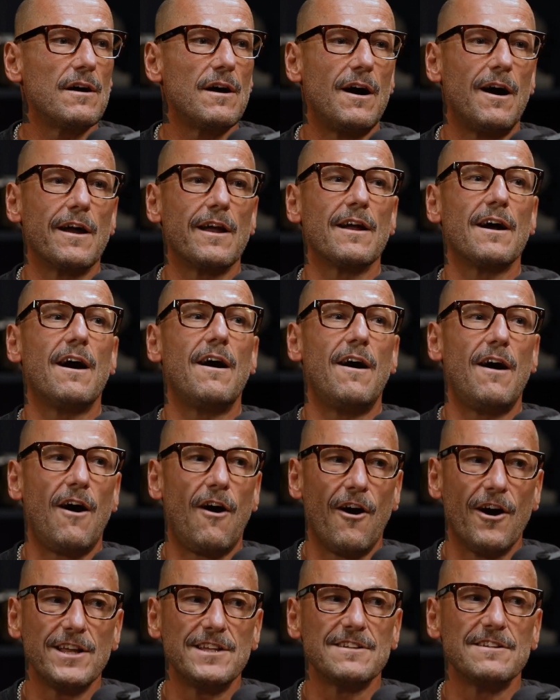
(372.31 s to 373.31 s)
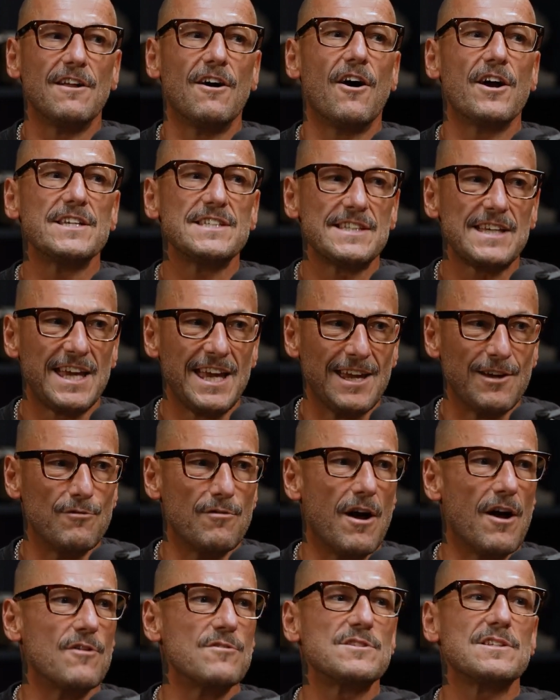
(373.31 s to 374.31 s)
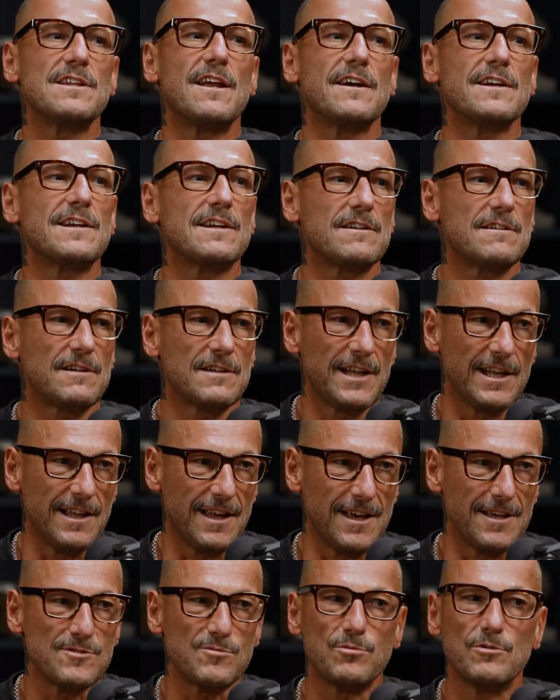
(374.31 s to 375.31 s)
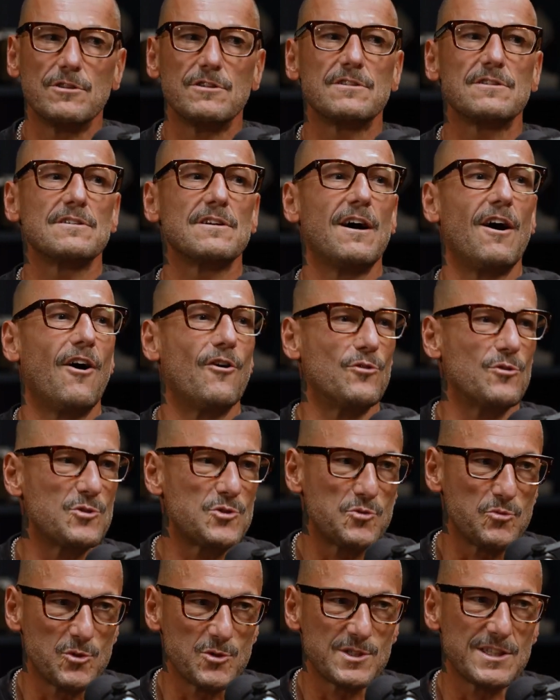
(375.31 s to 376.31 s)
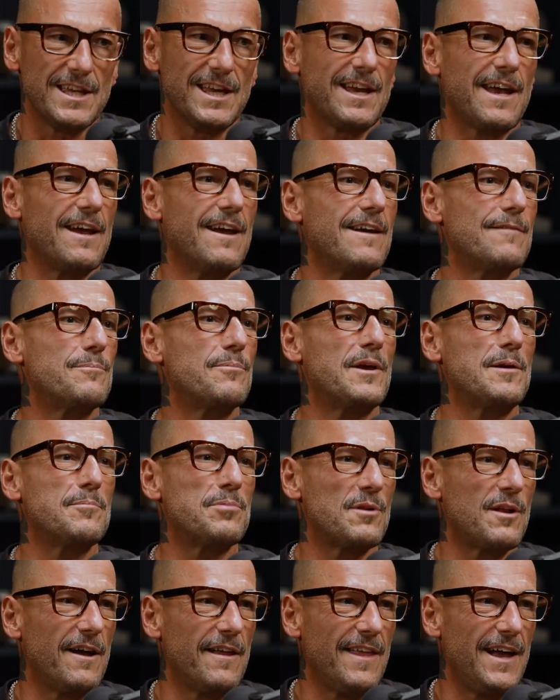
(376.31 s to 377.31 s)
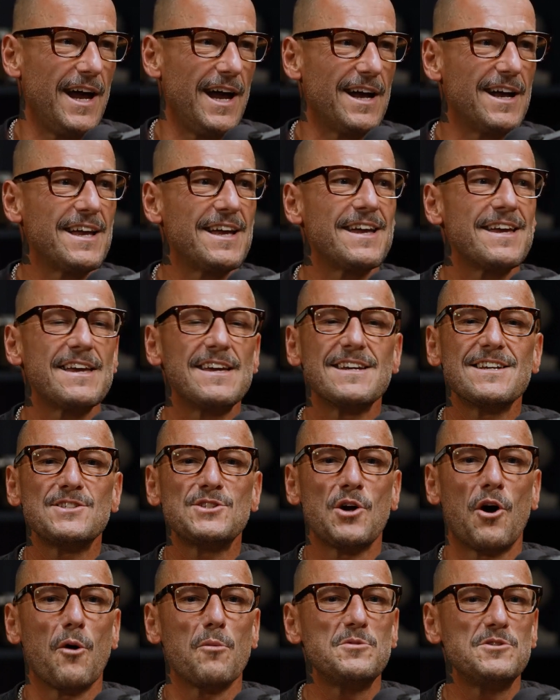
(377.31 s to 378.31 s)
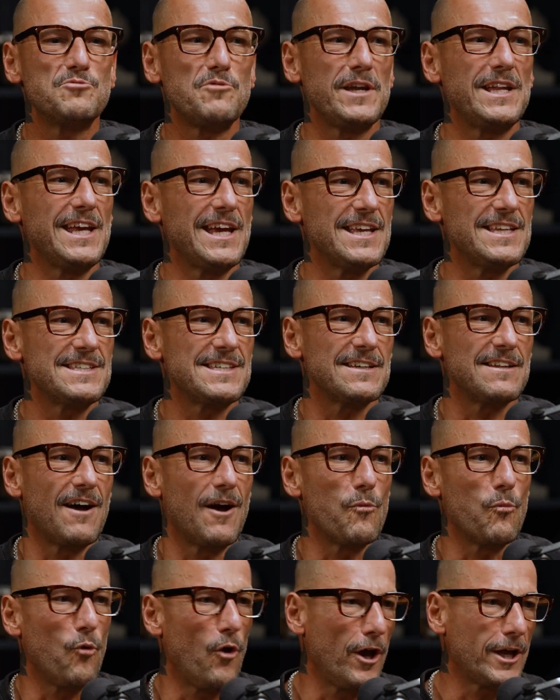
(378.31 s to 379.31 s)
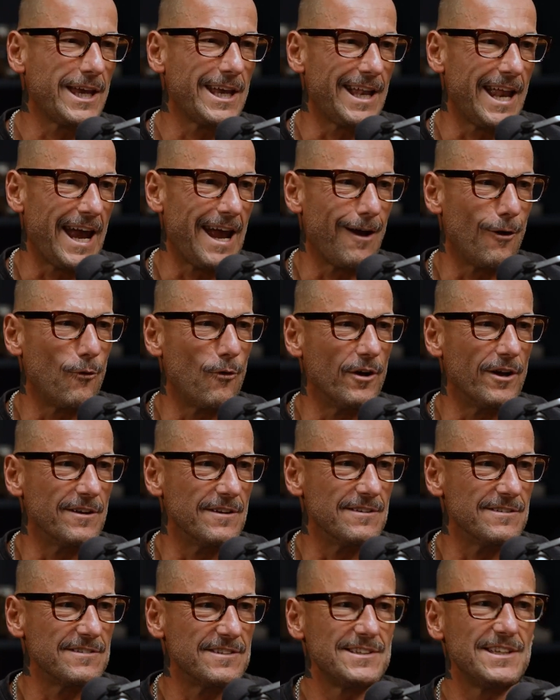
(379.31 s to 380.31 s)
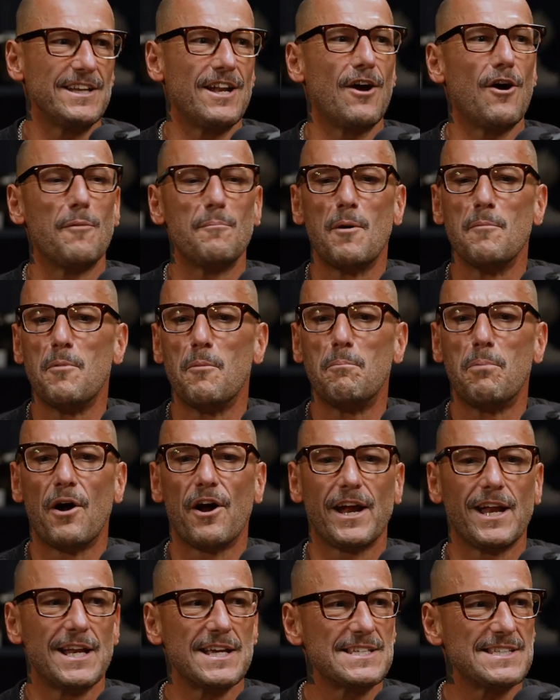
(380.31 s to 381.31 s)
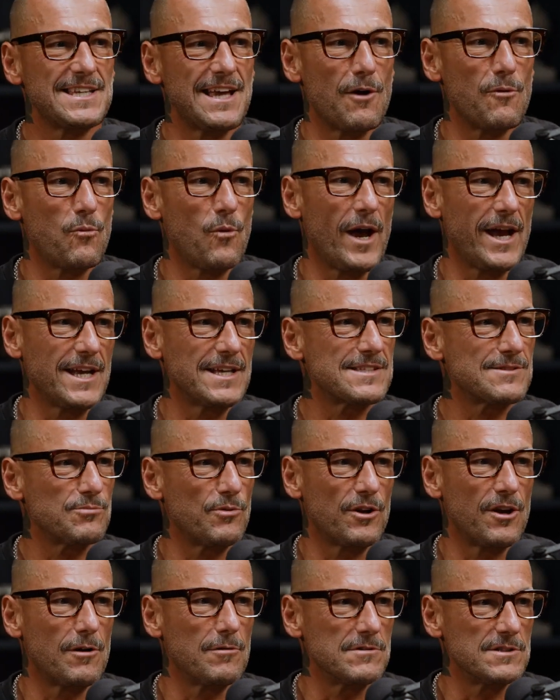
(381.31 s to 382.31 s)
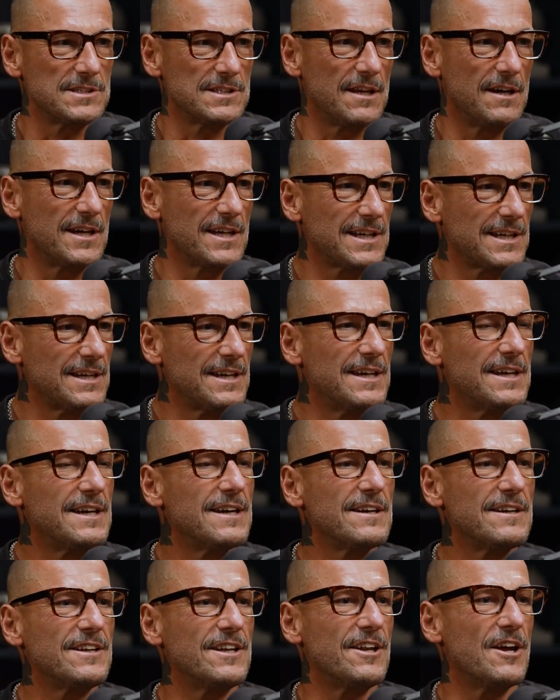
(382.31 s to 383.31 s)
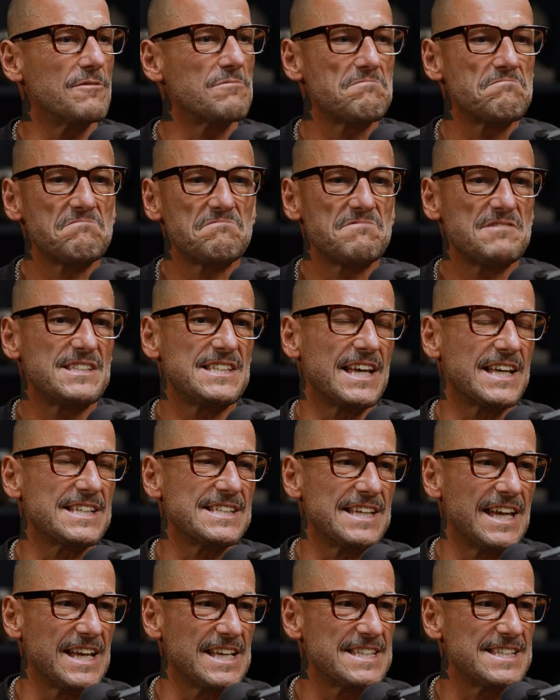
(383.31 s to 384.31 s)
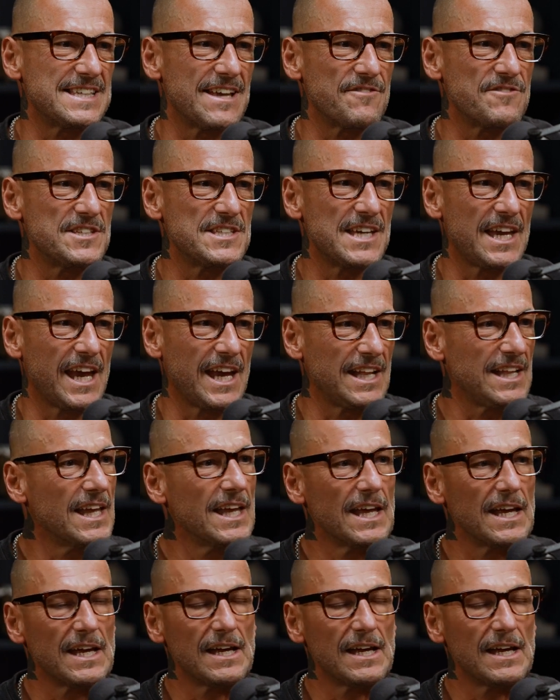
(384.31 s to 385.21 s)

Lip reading: I idolized heroes like Clint Eastwood, Arnold Schwarzenegger, people like that. So I was really into like working out, and, I remember buying a set of weights when I was like, 16, 17.